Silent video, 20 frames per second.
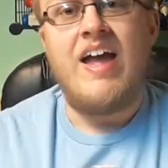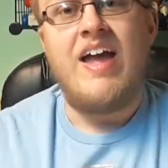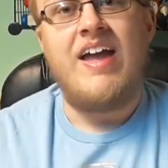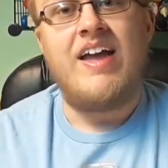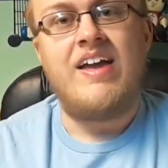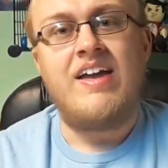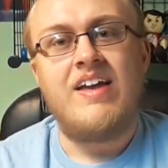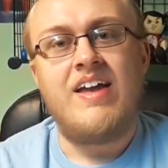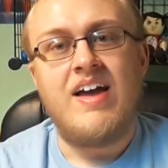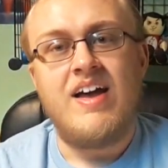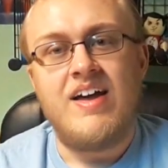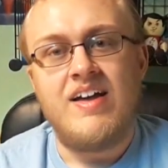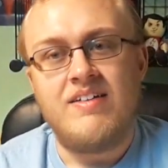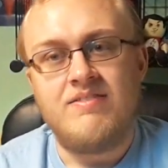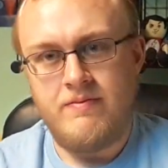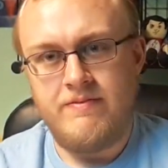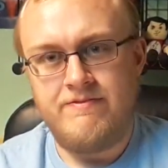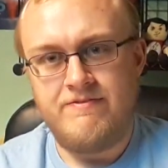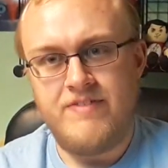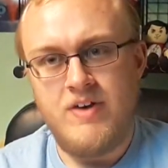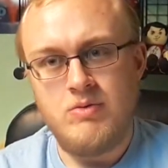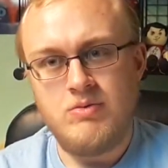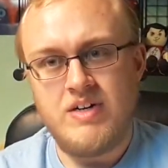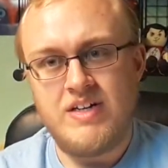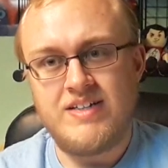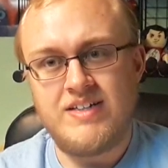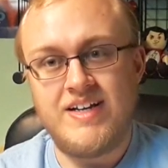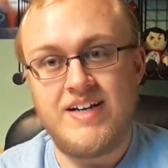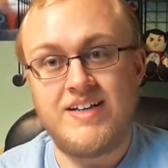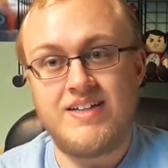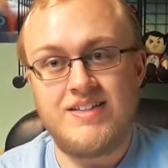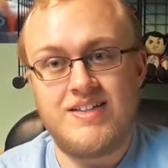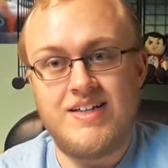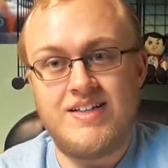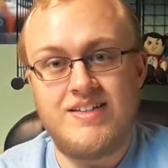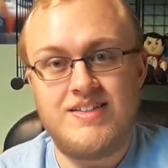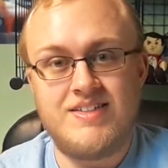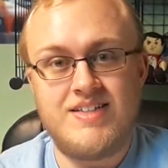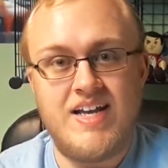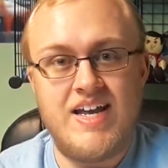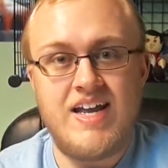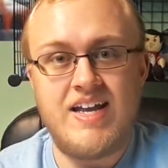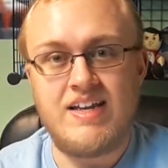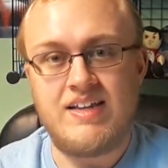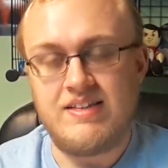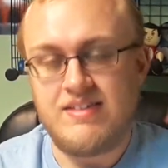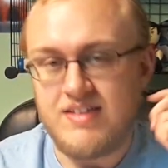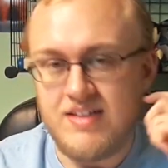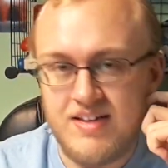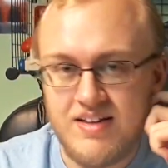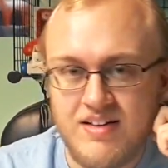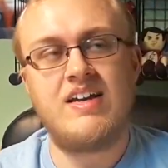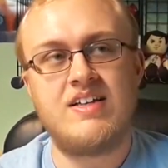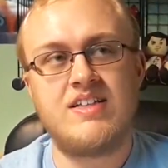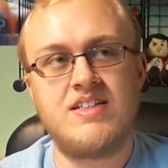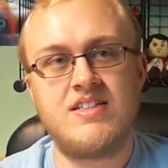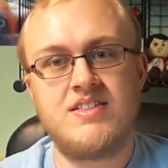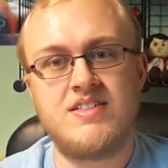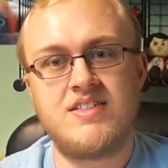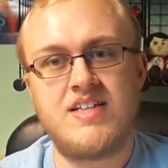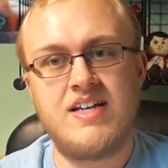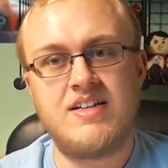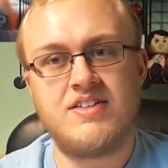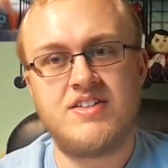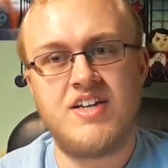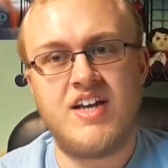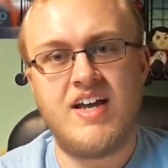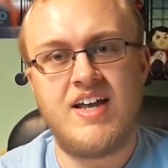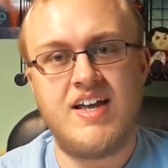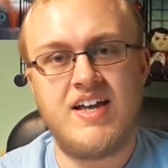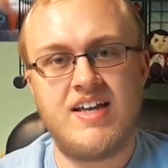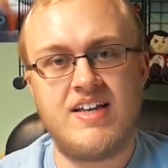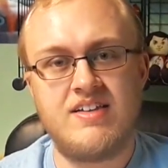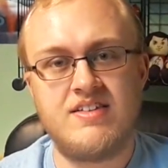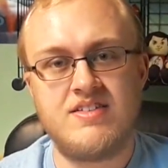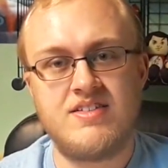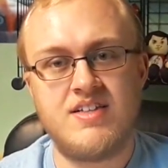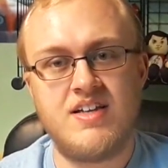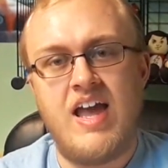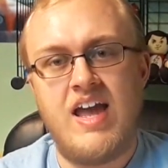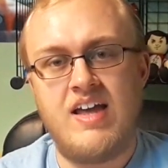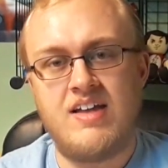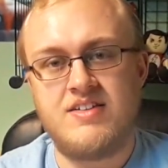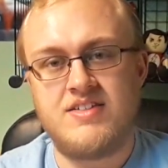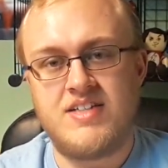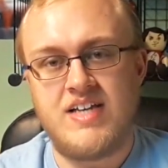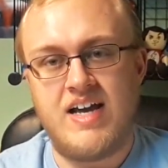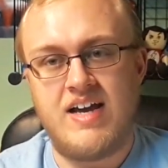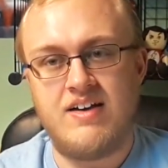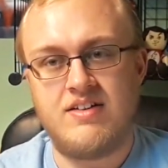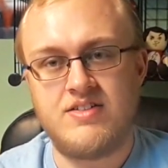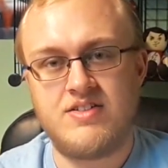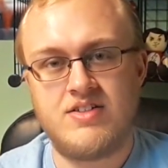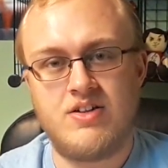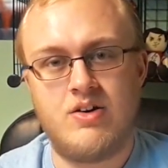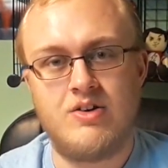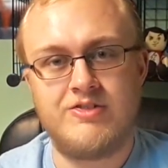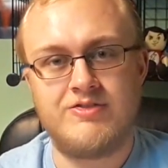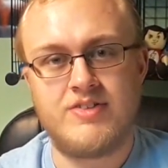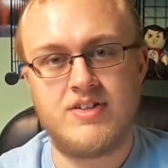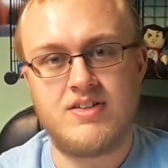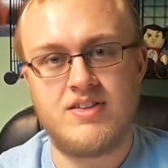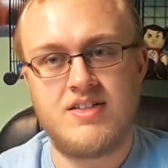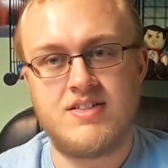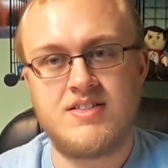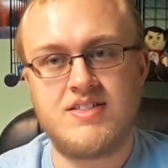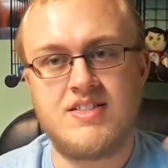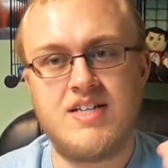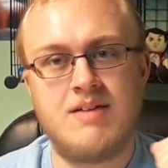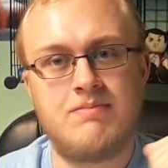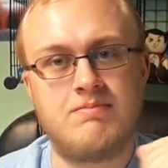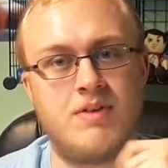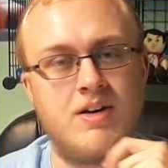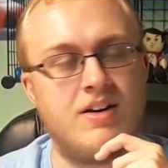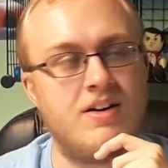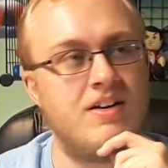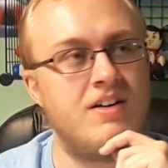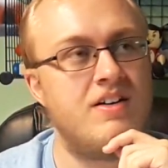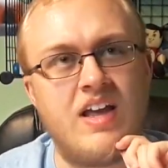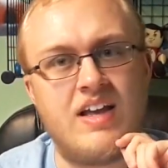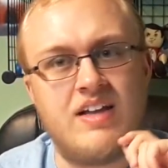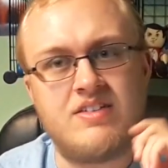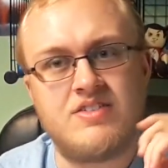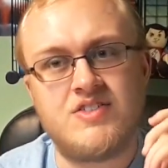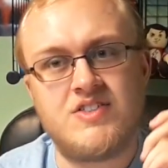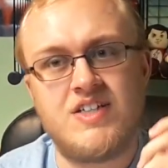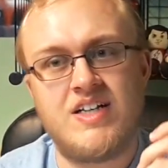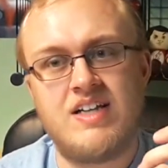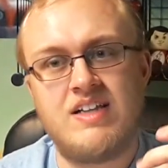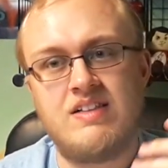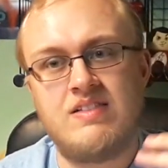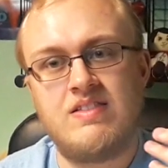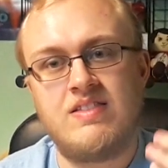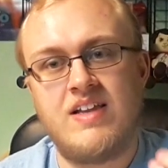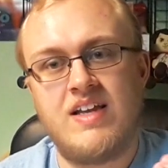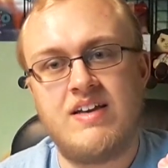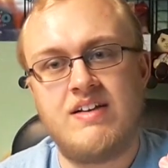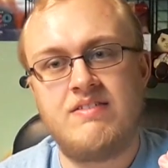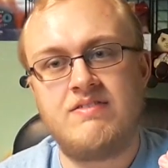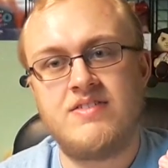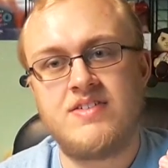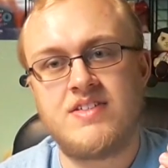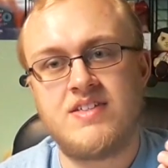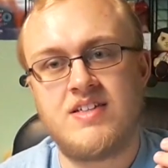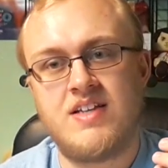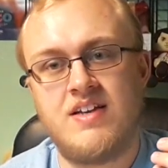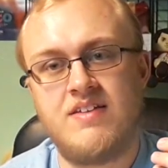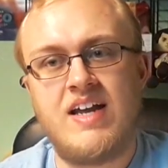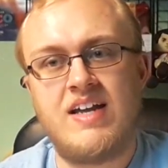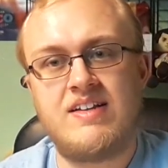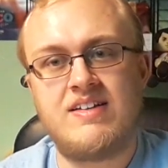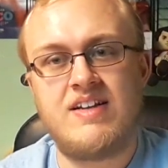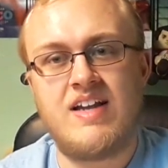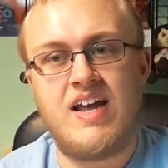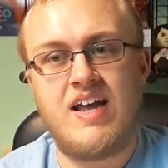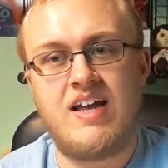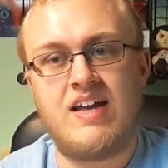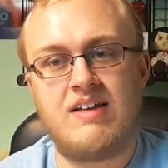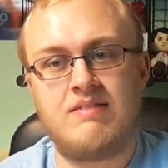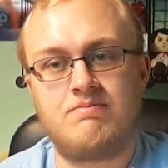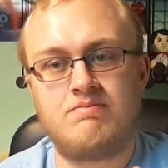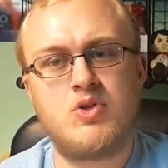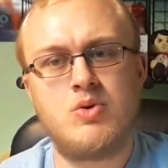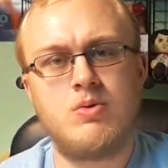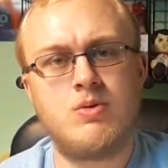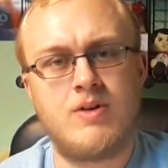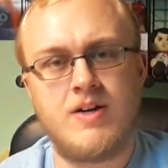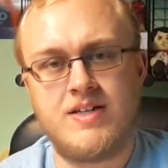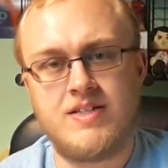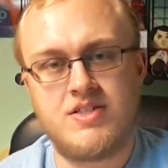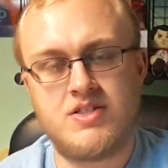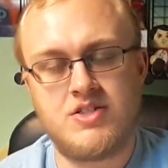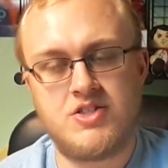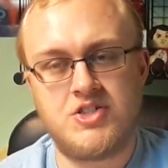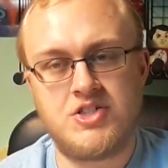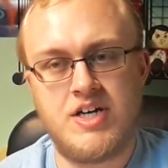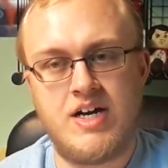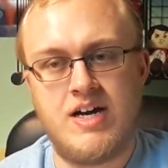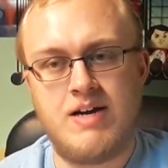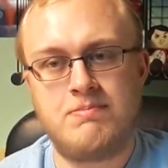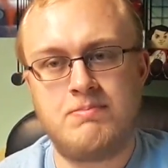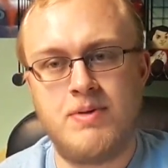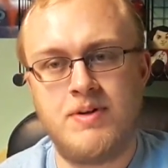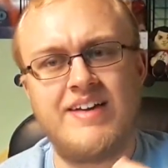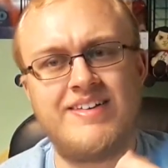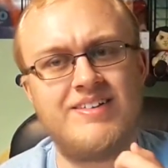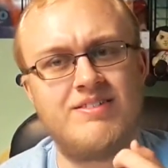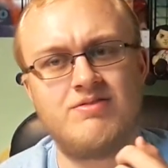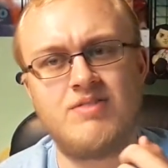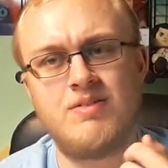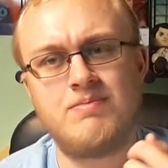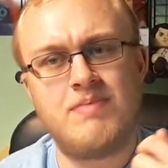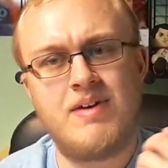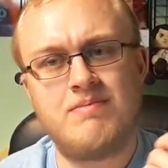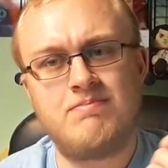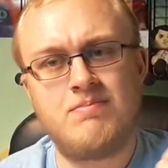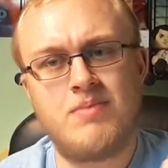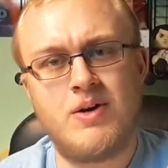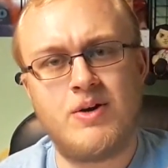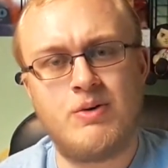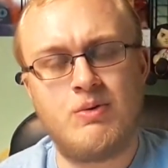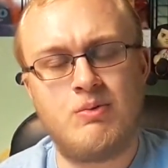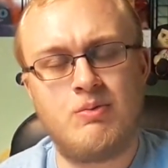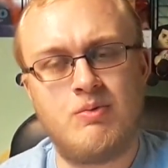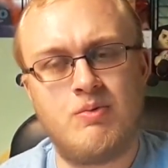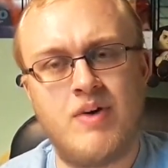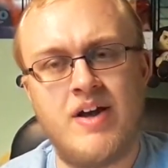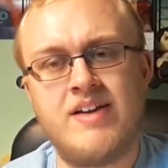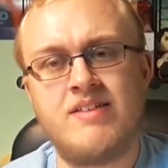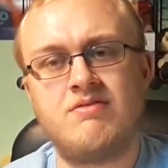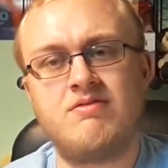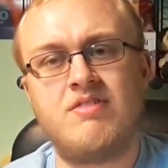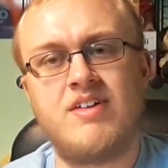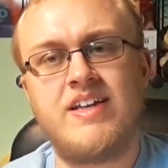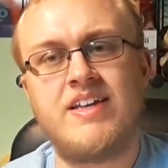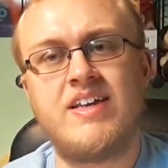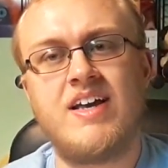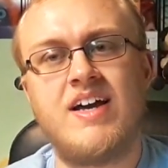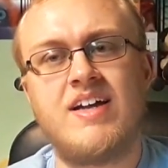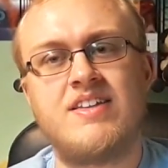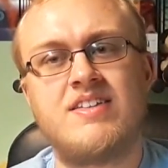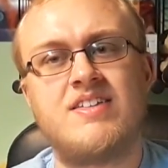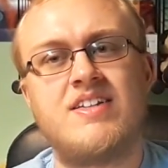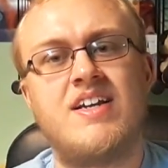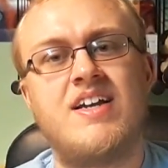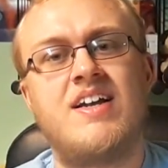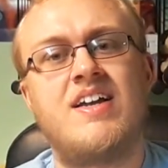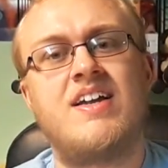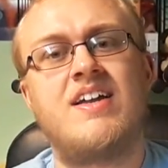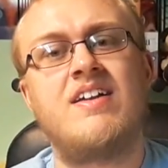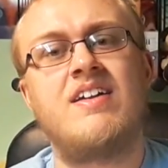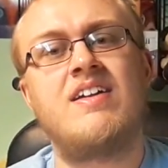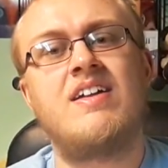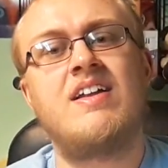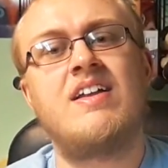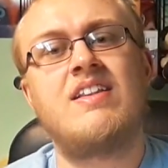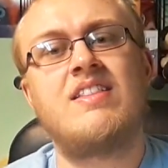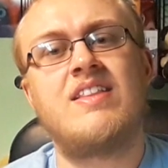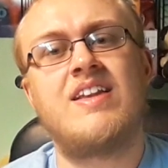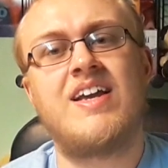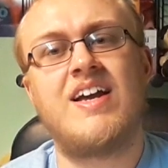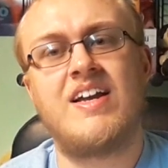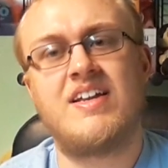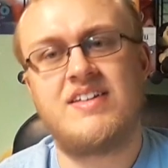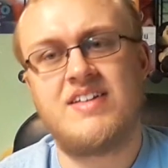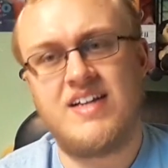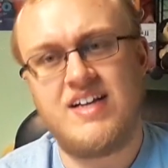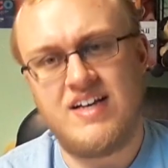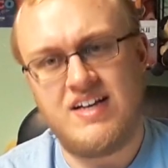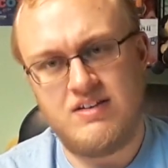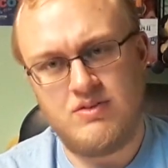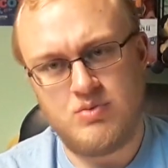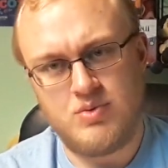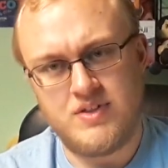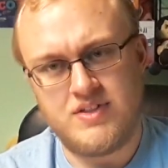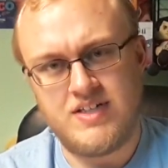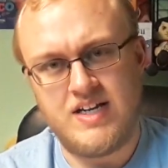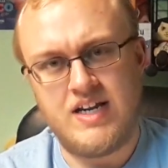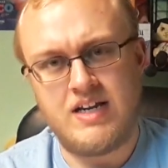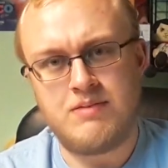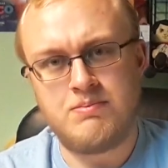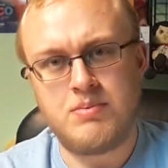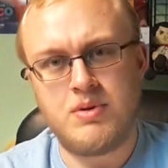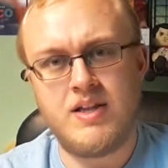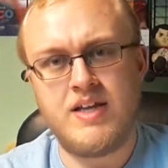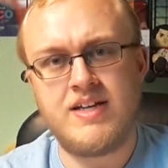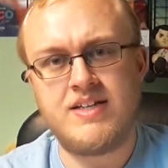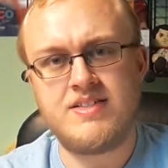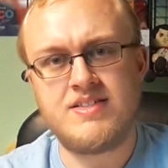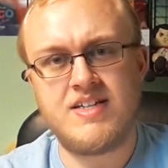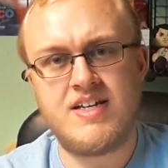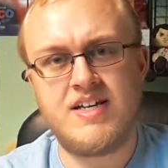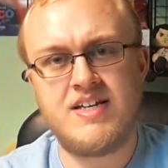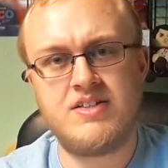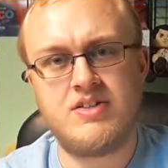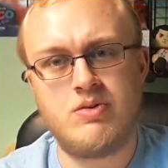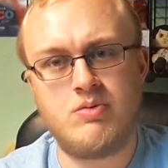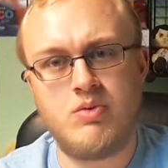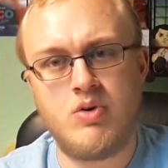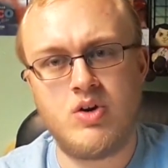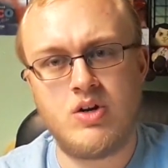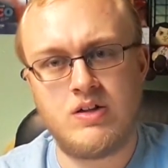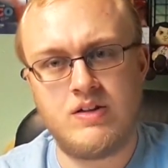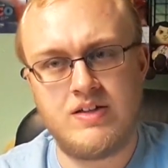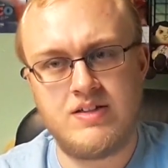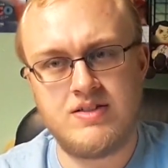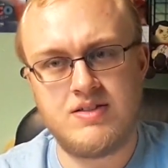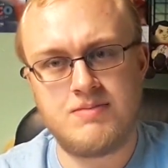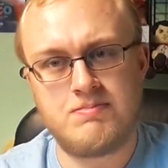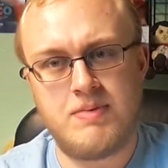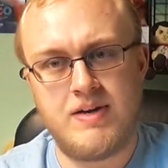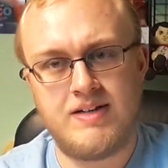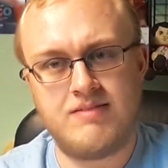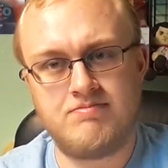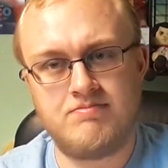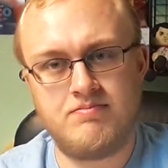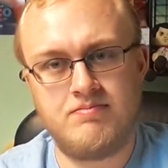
A phone-addicted teen is sent to his aunt's house over the summer, and she lives in a tourist shop. I don't remember when we got to the idea it would take place in New Orleans, but